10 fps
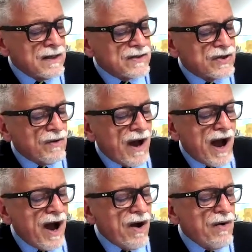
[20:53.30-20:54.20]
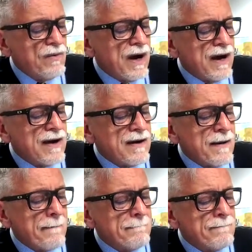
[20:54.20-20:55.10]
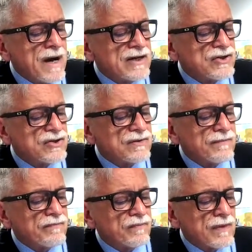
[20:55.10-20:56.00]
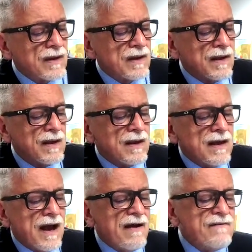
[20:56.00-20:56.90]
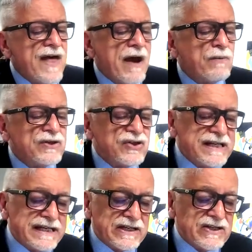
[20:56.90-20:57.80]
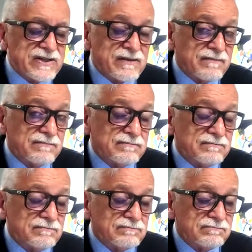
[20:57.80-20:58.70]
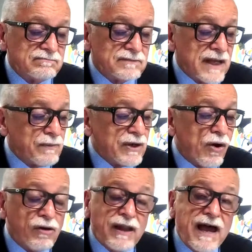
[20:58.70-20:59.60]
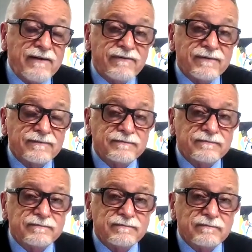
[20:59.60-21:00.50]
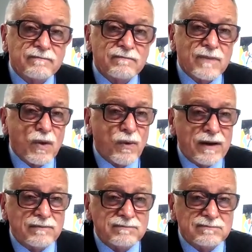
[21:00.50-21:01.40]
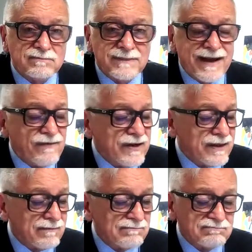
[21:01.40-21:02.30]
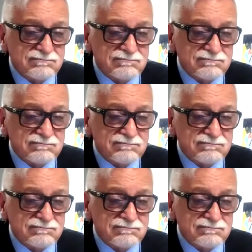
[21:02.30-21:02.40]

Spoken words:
So how much of that which is can we call life? Well, everything.